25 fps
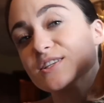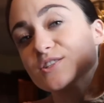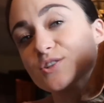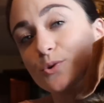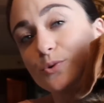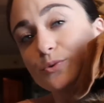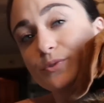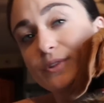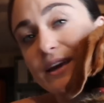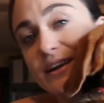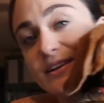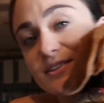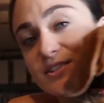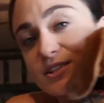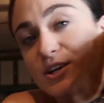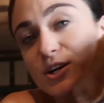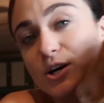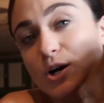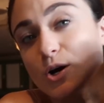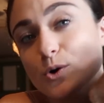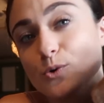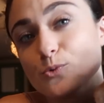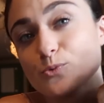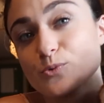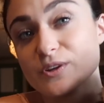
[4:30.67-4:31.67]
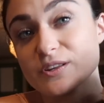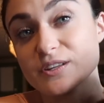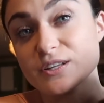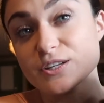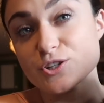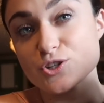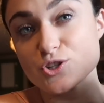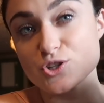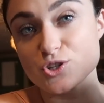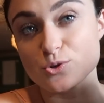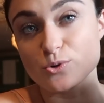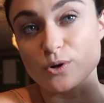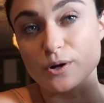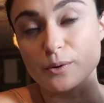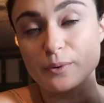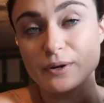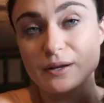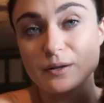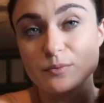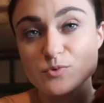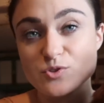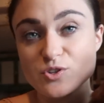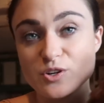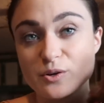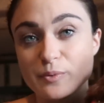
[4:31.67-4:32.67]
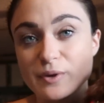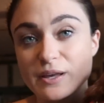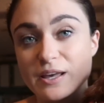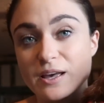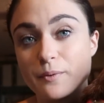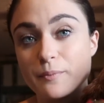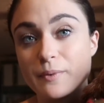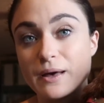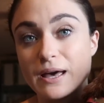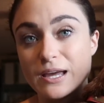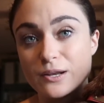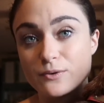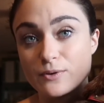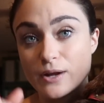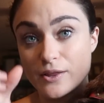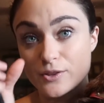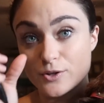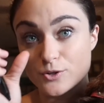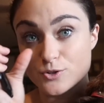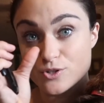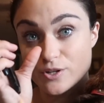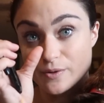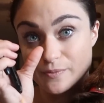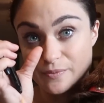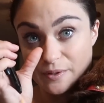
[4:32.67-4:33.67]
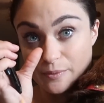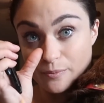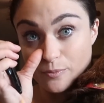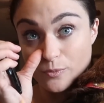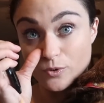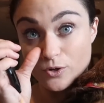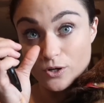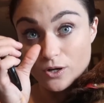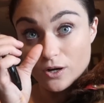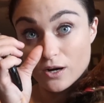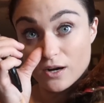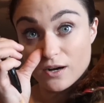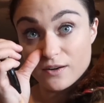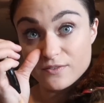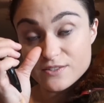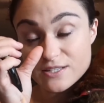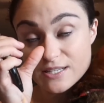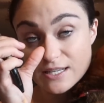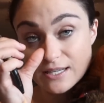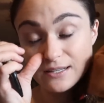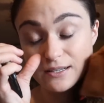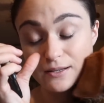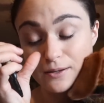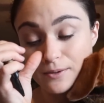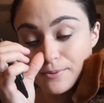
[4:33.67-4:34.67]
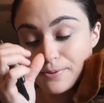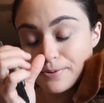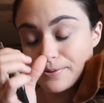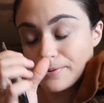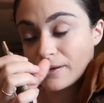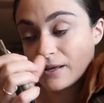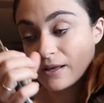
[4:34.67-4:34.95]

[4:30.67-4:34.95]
I don't like to go really short when I'm trimming them, I'd rather trim them more often.